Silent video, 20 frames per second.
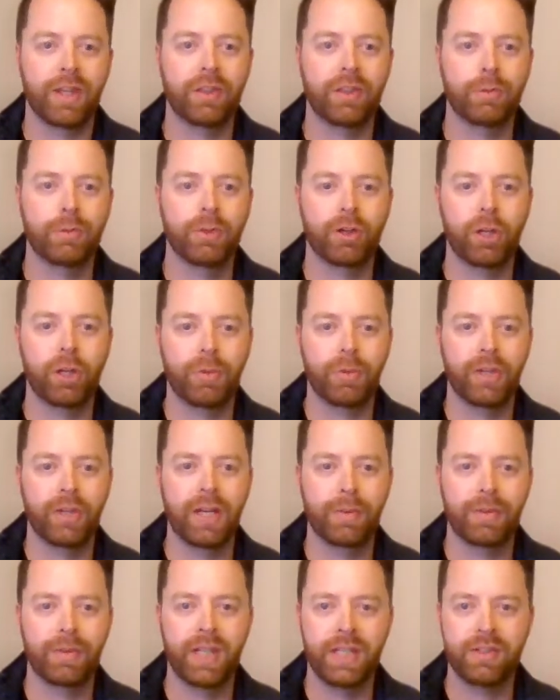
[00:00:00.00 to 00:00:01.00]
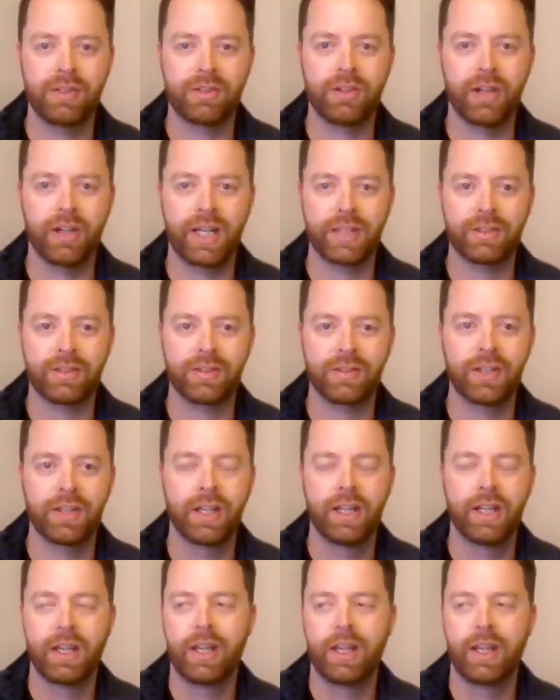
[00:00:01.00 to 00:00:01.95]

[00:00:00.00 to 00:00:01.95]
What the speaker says: I think, would open up insights,